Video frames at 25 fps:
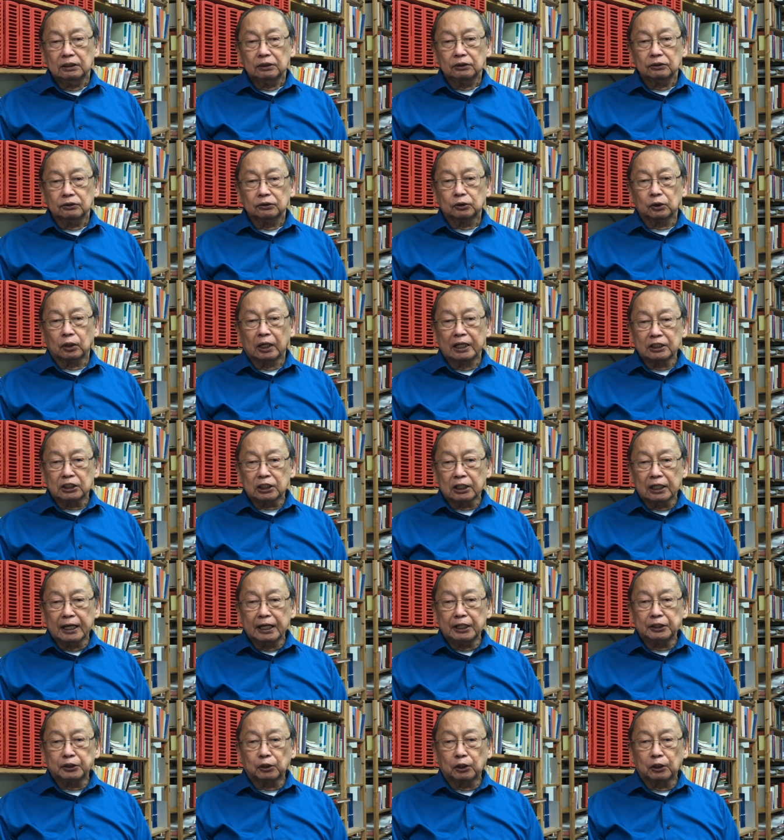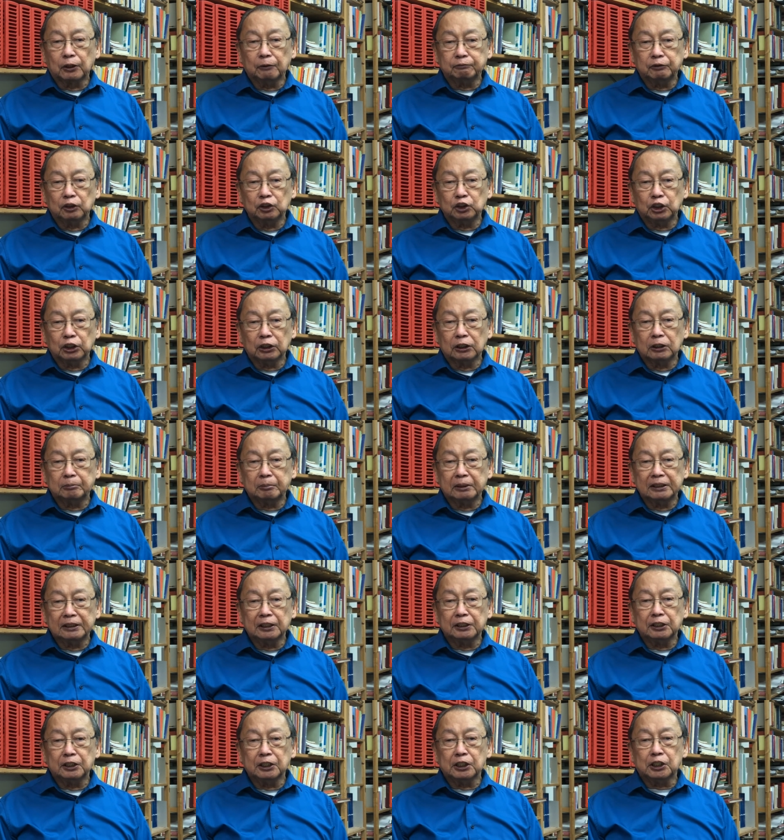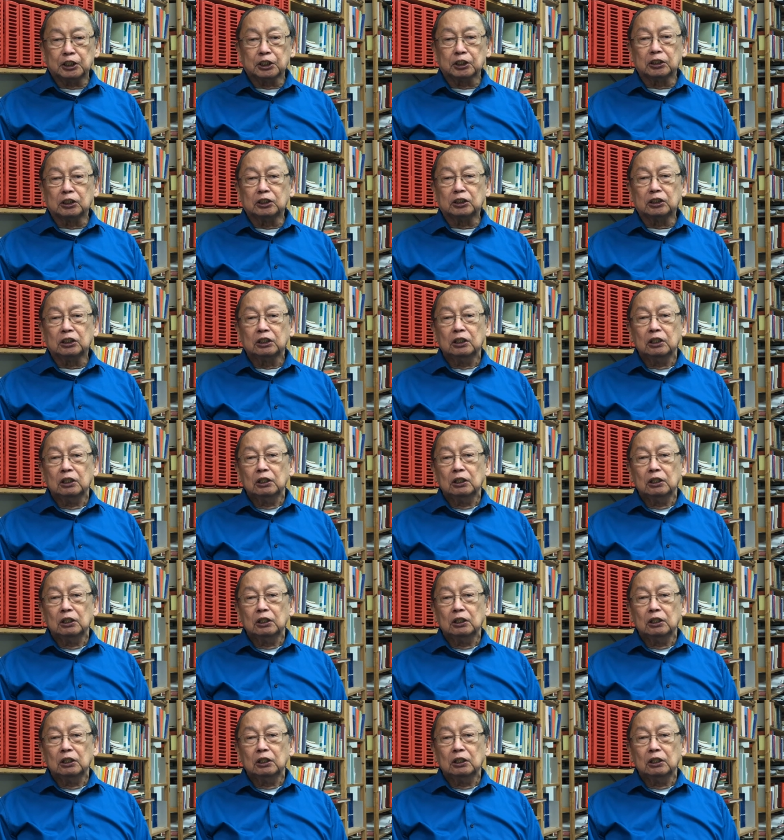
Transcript: translator of the German edition